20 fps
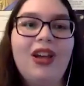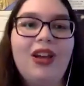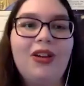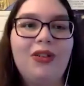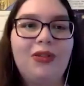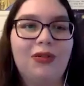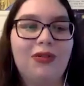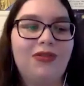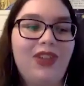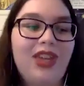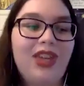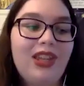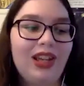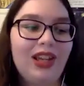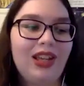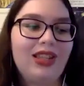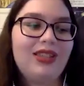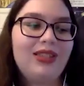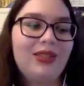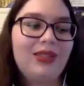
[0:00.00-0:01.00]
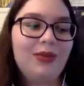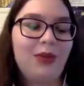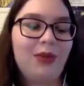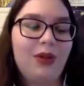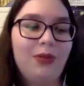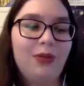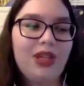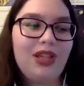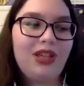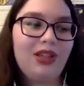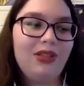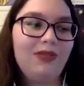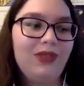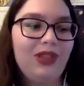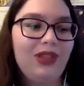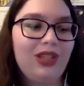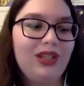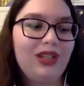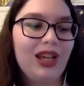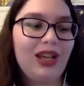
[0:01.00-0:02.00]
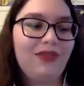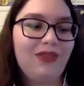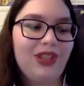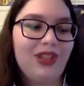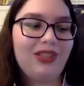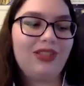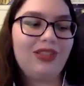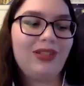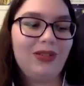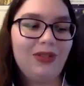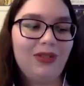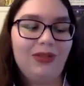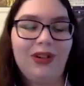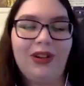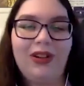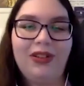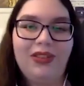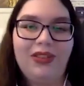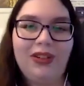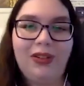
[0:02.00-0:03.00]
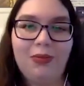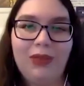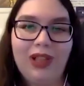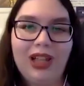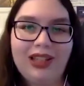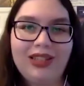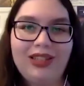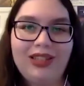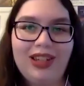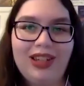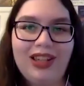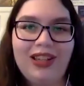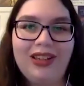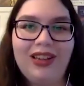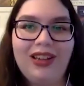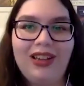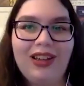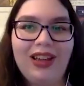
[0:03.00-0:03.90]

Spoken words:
or Venus, where we can really dive into all the complexity.